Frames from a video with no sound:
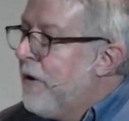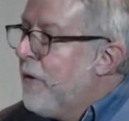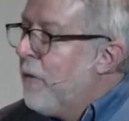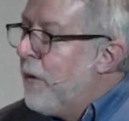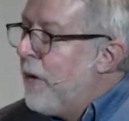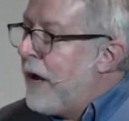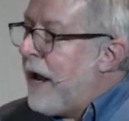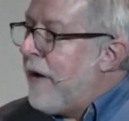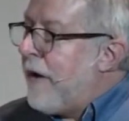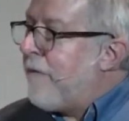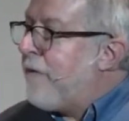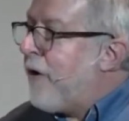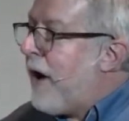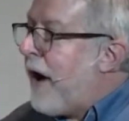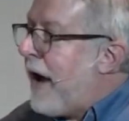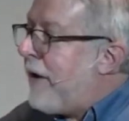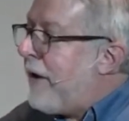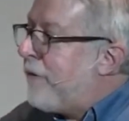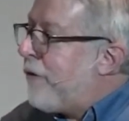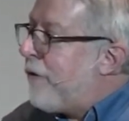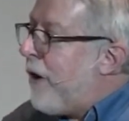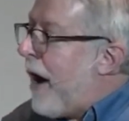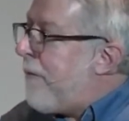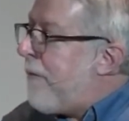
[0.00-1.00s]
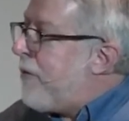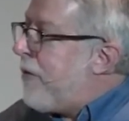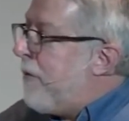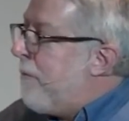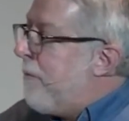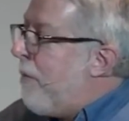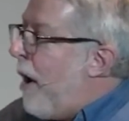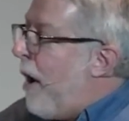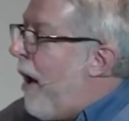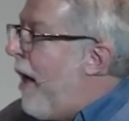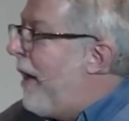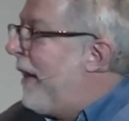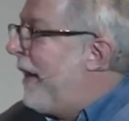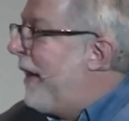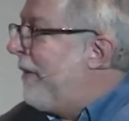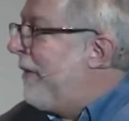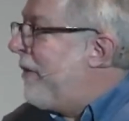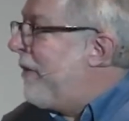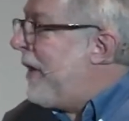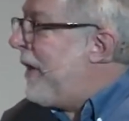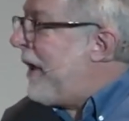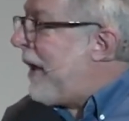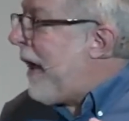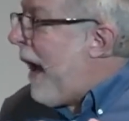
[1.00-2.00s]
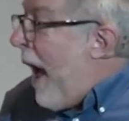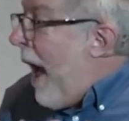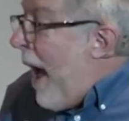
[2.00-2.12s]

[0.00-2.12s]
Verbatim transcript: Whenever I drop the ball and think